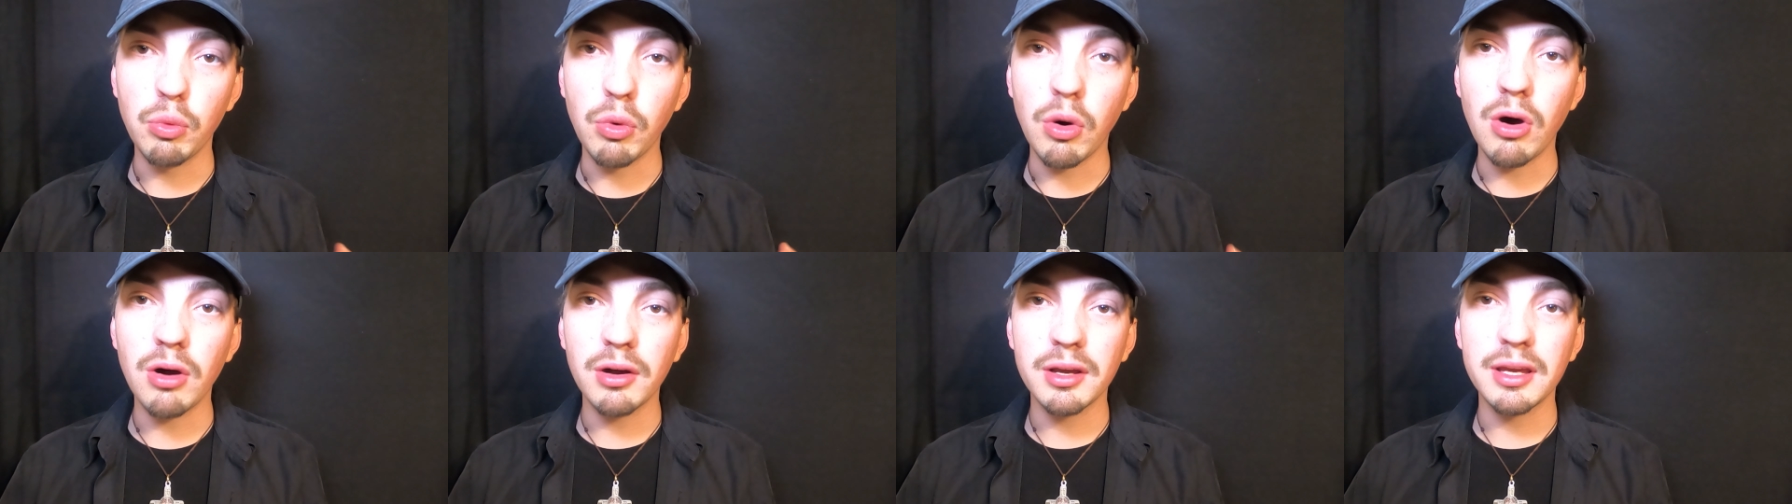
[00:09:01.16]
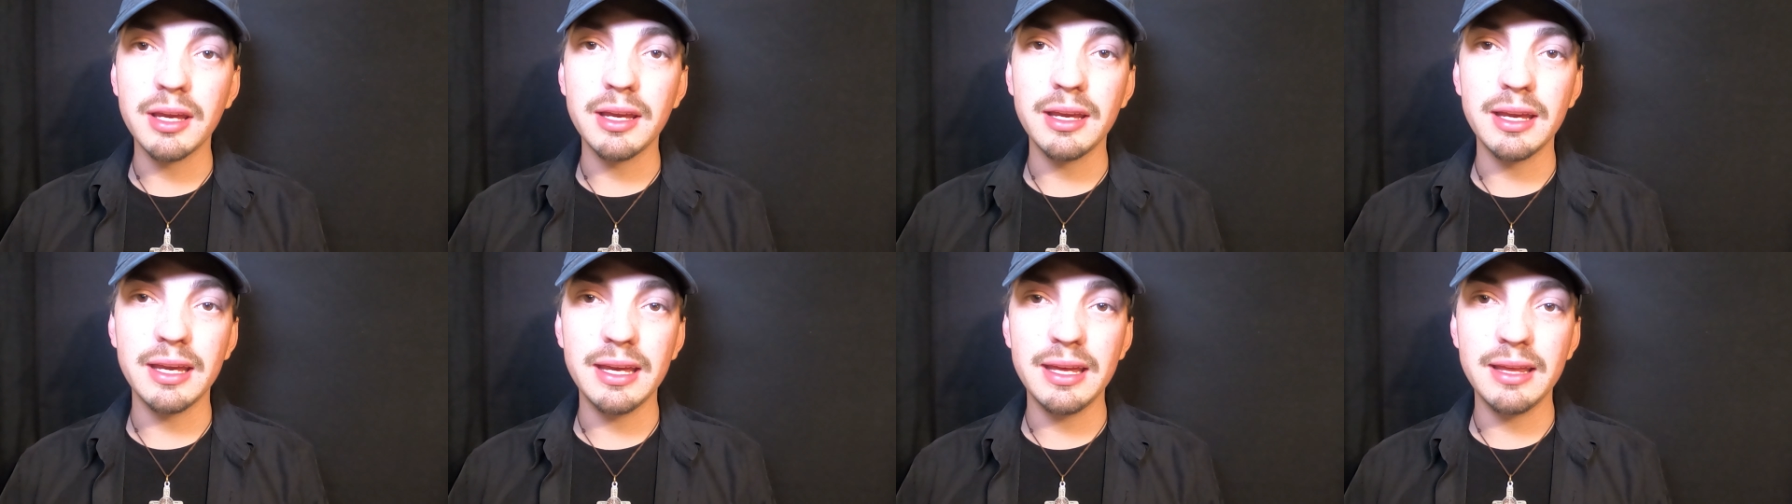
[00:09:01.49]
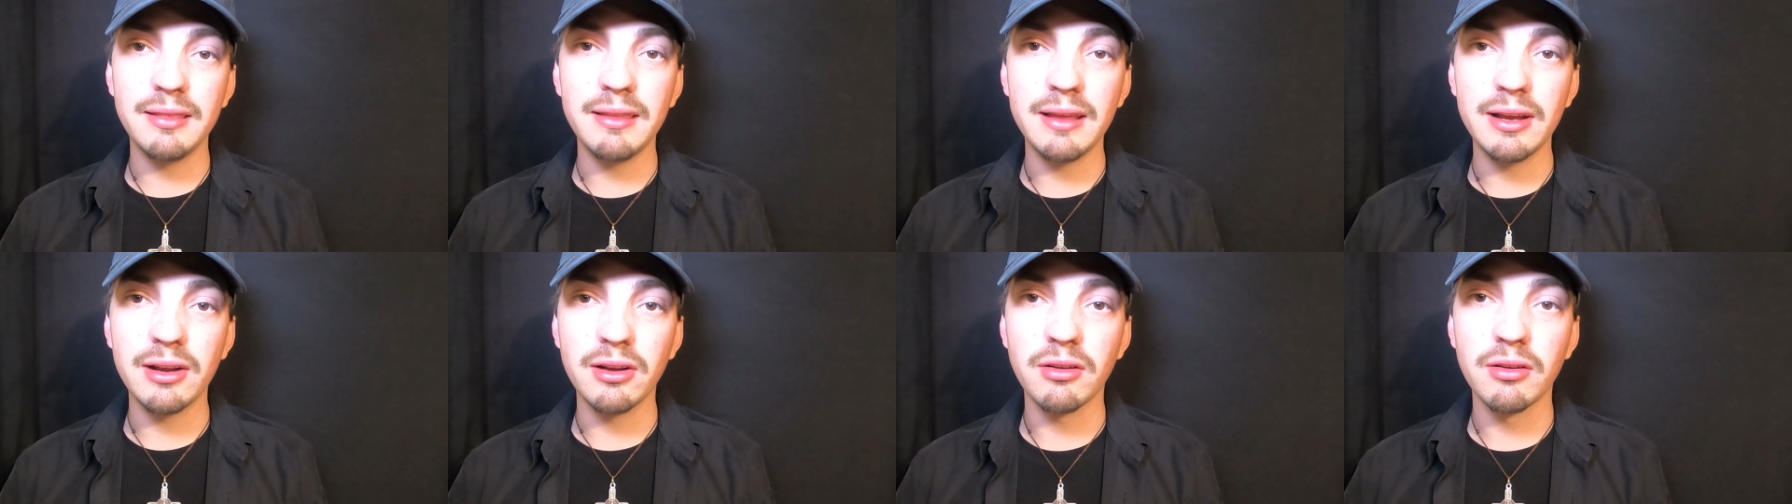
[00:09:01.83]
walking
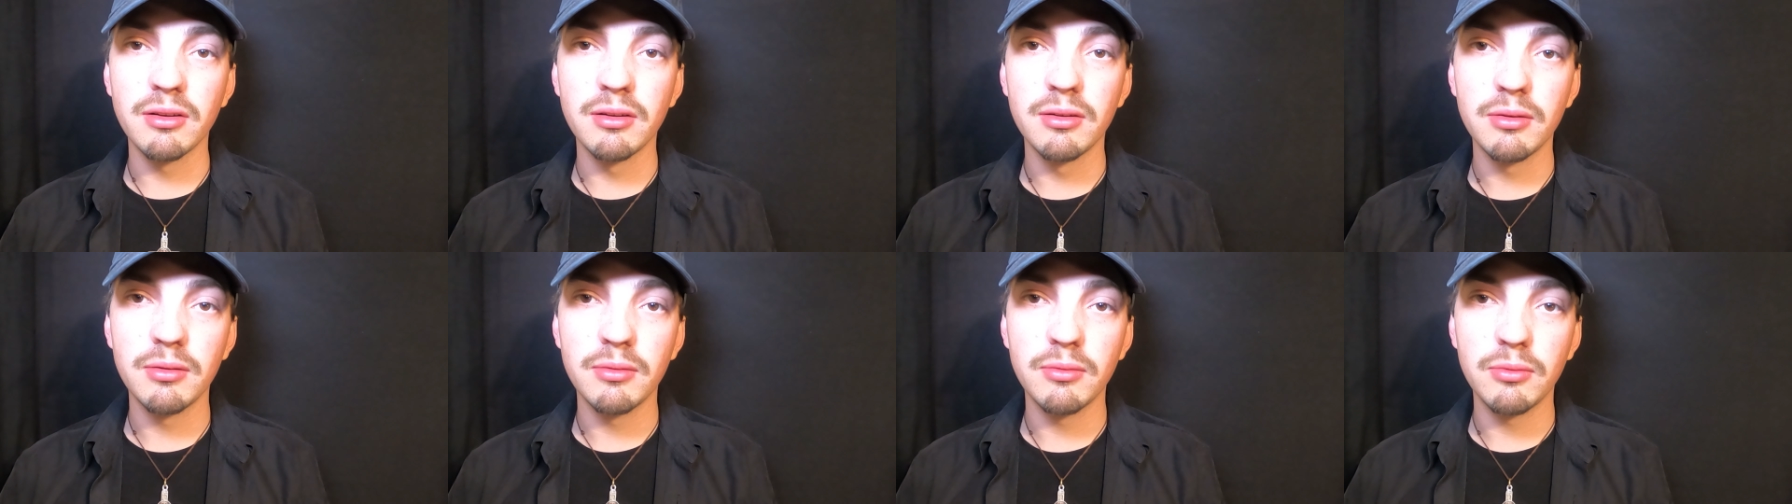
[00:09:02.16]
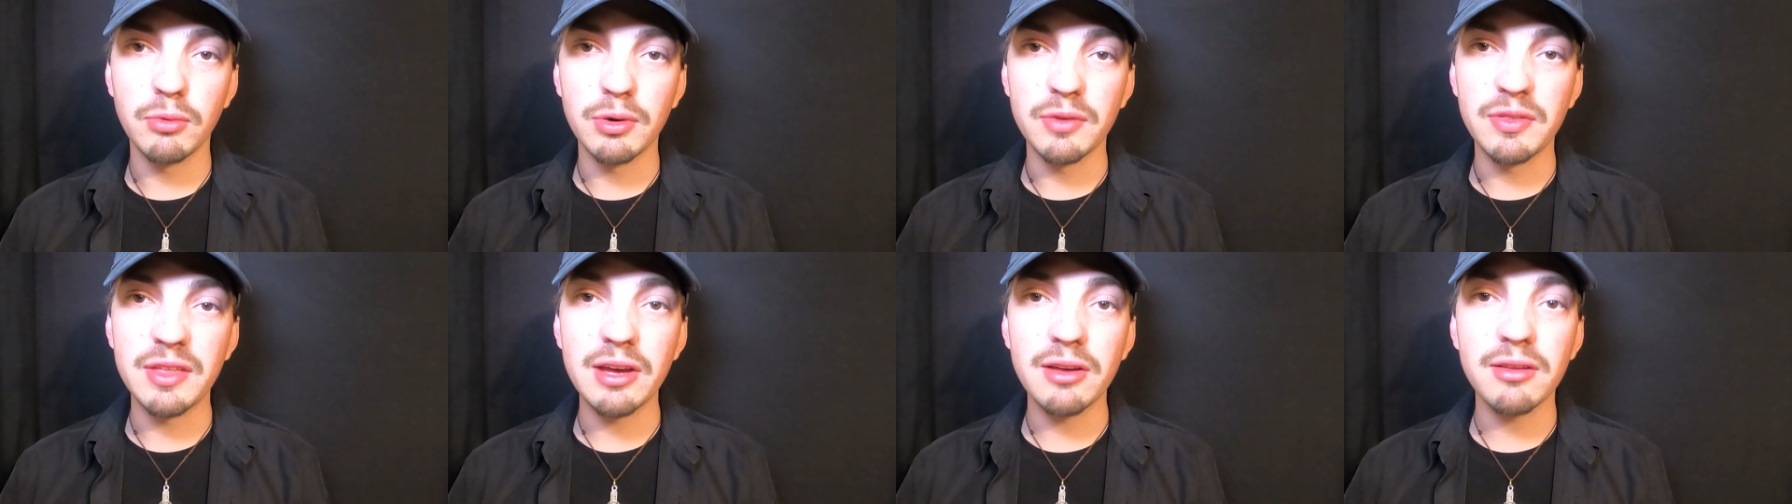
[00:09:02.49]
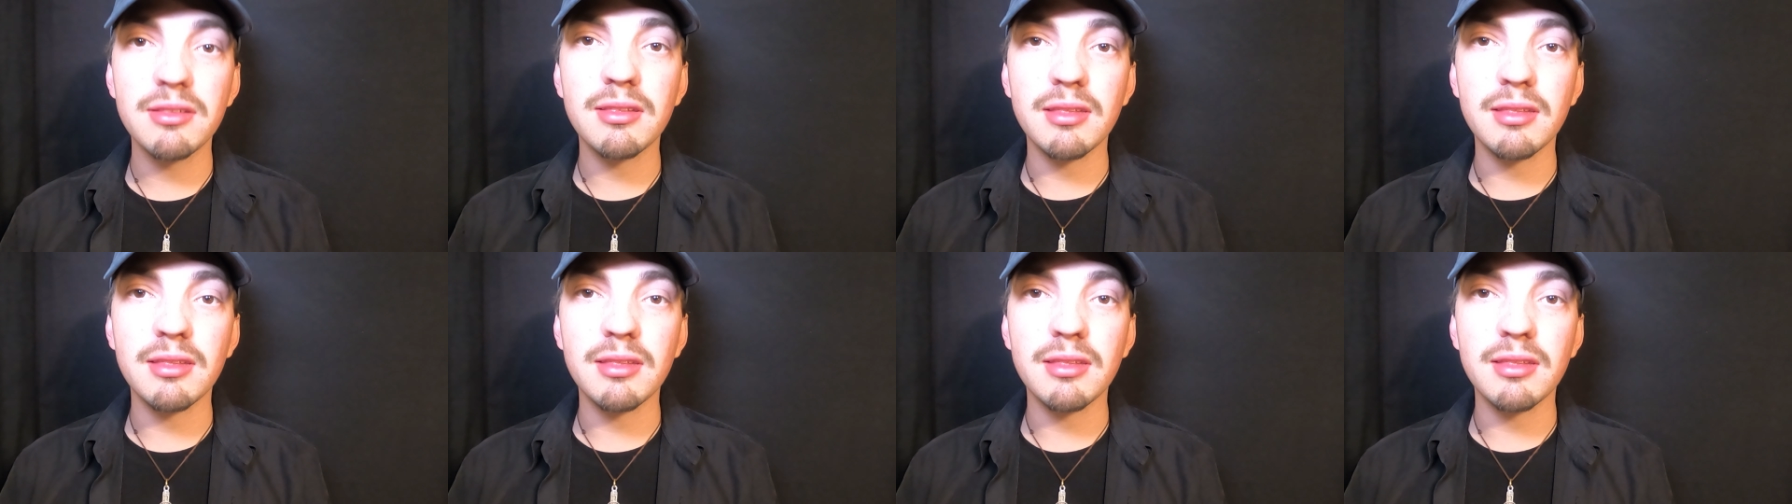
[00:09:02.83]
in there without